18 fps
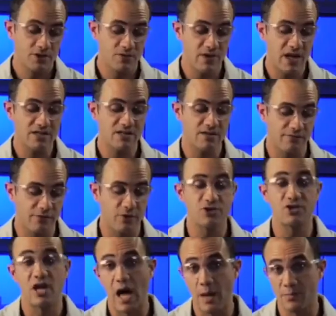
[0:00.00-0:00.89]
So that's the
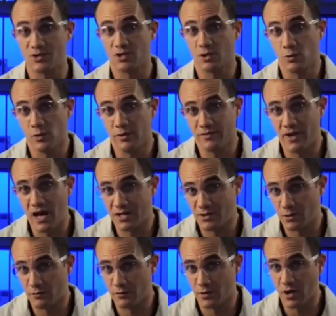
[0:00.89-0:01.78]
first obstacle we've
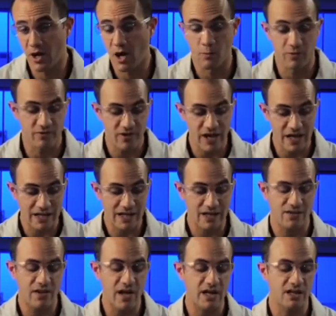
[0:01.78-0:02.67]
got to overcome. We've got to
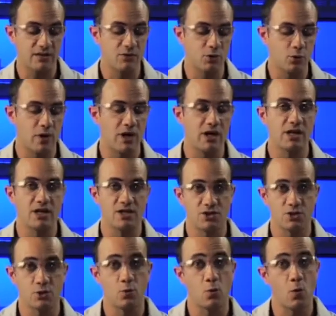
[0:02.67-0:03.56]
get the active ingredient
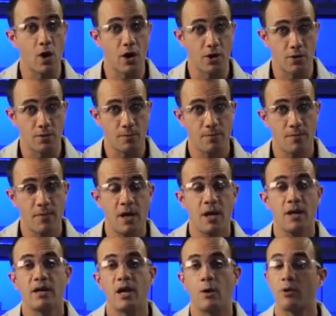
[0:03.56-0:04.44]
into water.
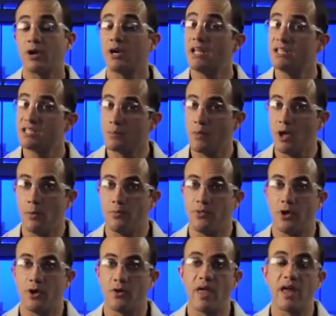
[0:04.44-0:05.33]
Now we're going to need some
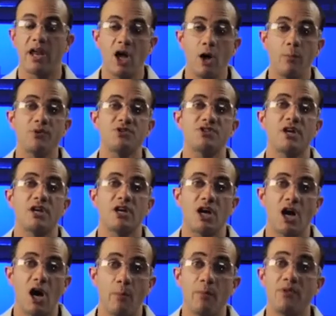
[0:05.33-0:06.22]
help there, and that help is
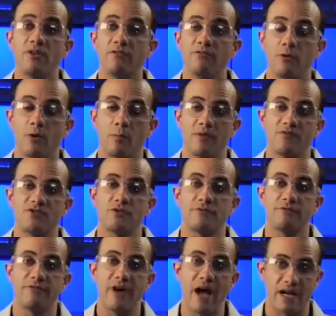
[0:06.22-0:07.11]
going to come in the form of
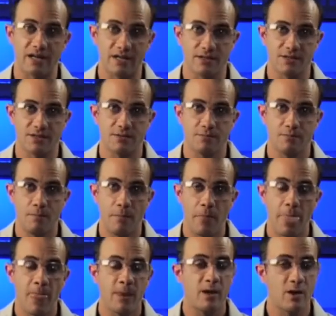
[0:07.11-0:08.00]
surfactants.
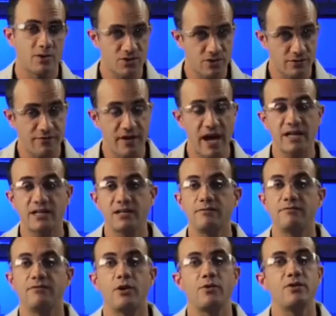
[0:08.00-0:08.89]
Now a
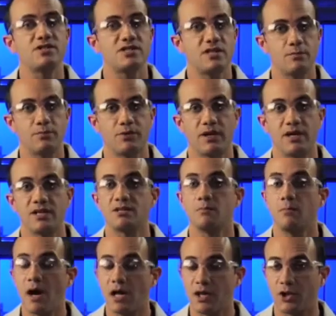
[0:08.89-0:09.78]
surfactant, very simply, is
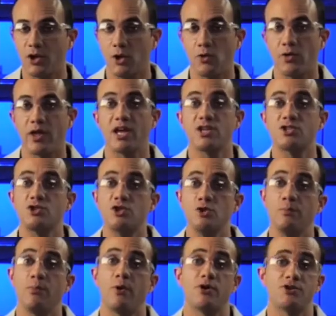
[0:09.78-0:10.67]
a molecule that has
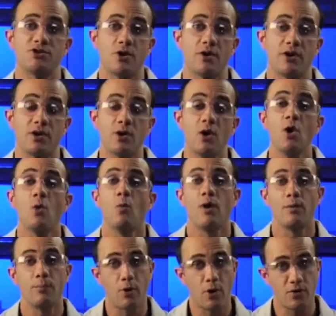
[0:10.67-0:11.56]
two parts on it,
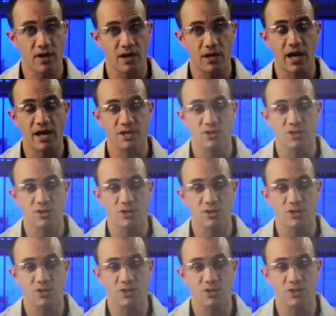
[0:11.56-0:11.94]
one part that